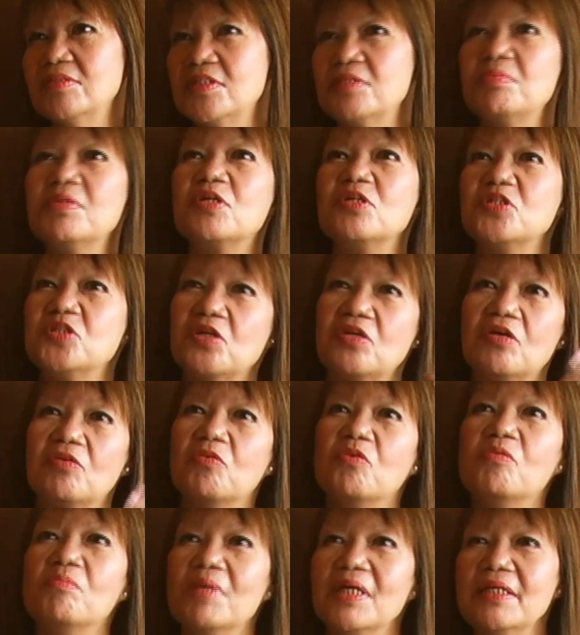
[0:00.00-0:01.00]
because you're a
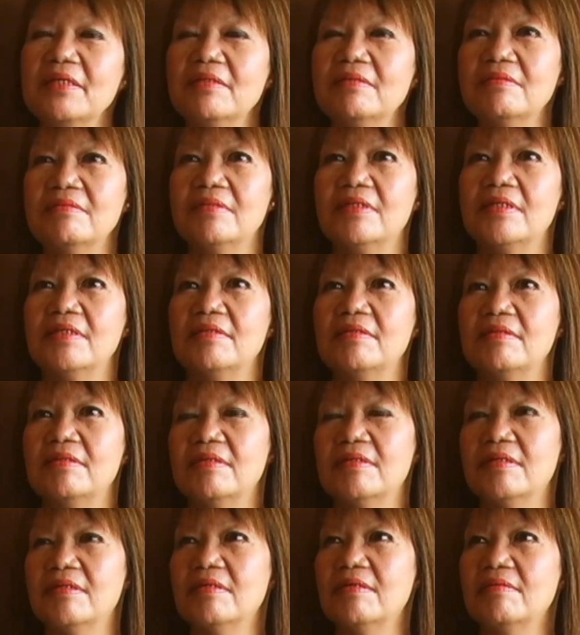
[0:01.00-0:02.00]
woman that
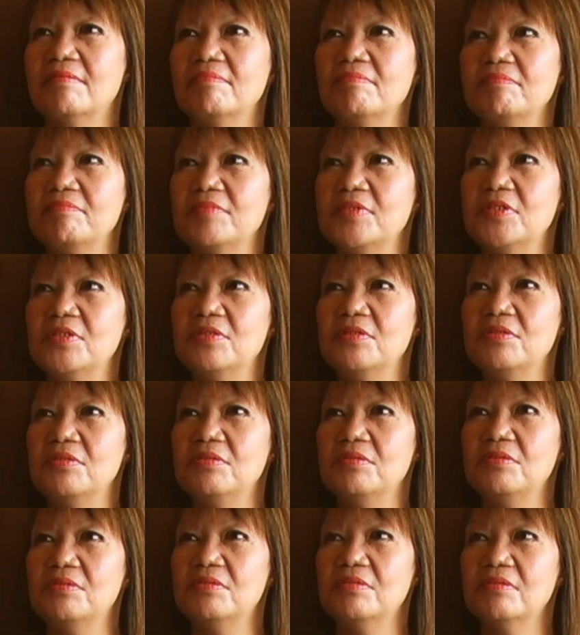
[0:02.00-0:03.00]

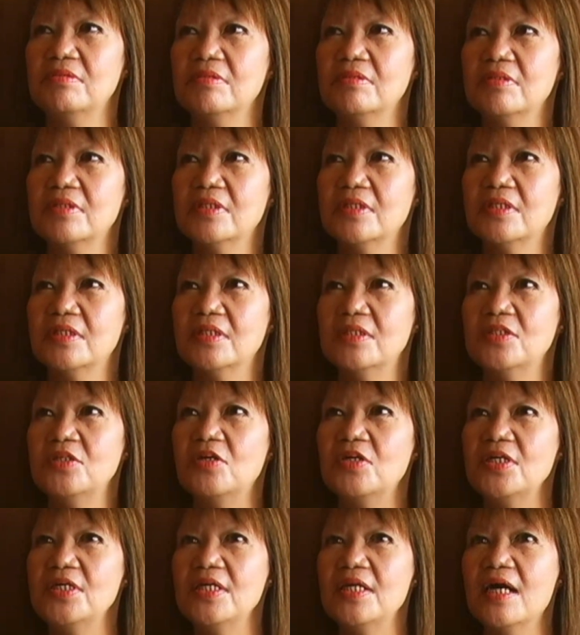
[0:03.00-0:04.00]

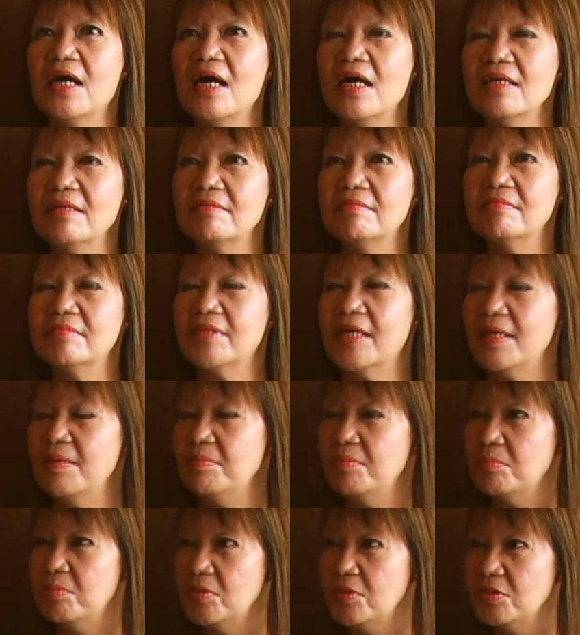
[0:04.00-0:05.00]
you're not
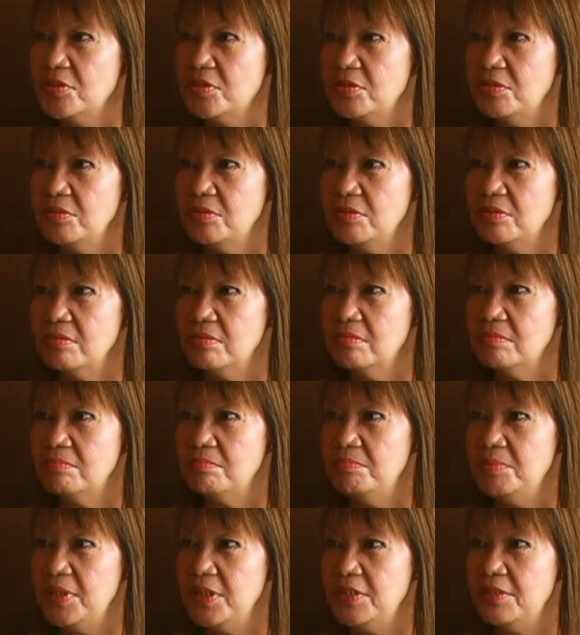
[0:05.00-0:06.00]
capable to
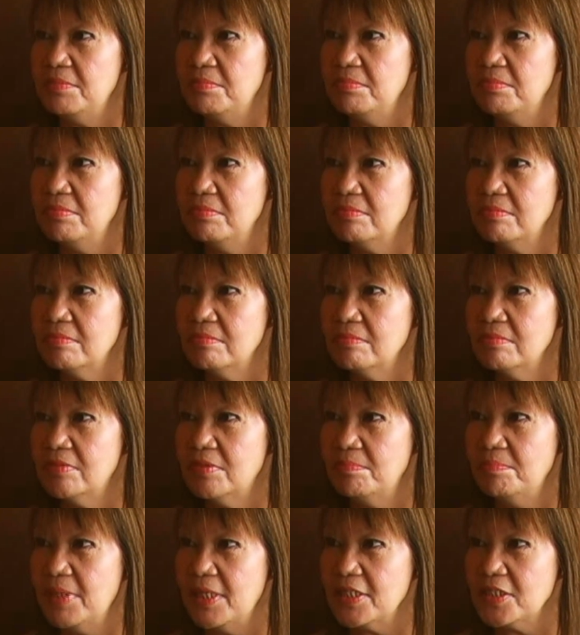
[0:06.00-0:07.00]
be the
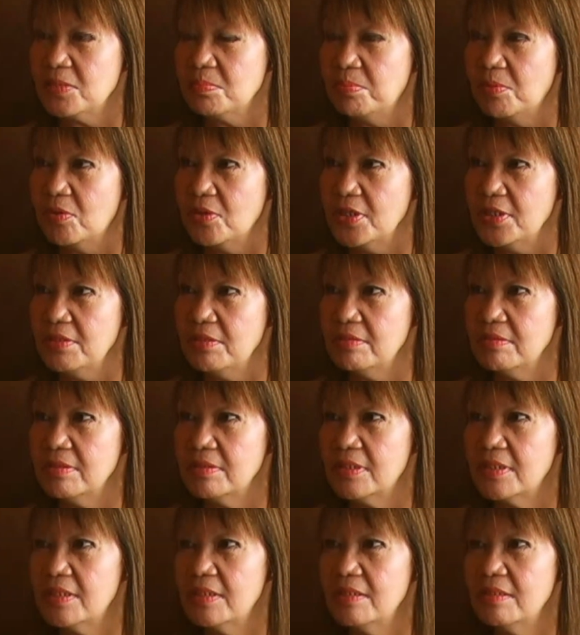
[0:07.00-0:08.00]
best poet,
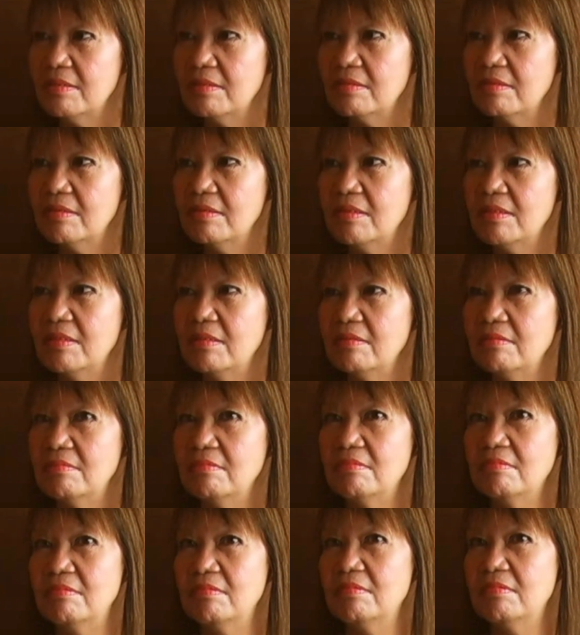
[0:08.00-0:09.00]
okay,
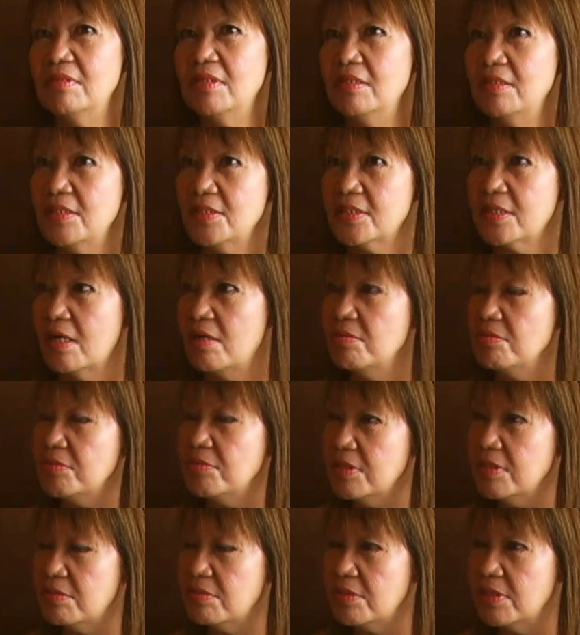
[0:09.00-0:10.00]
in this
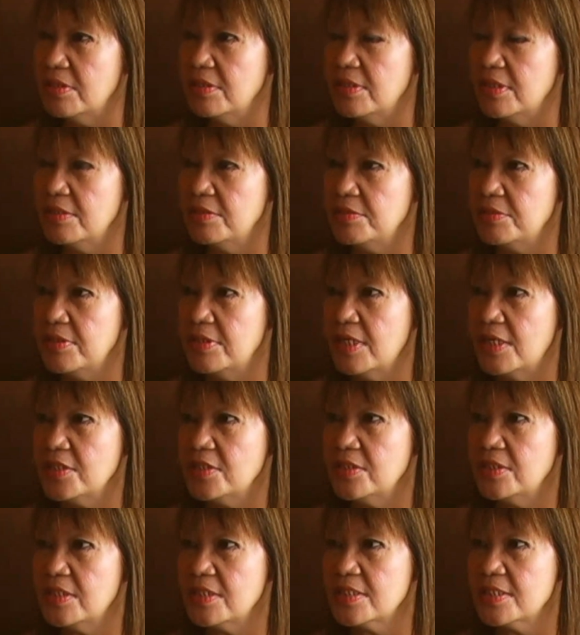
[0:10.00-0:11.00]
country or in the
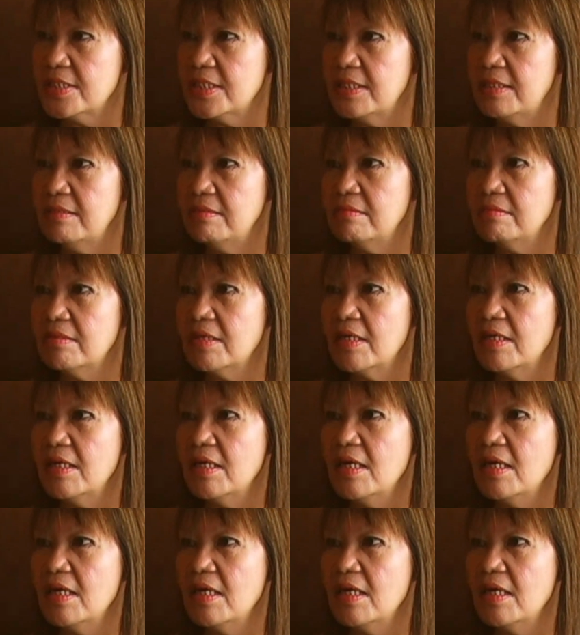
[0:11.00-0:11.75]
international scene, okay?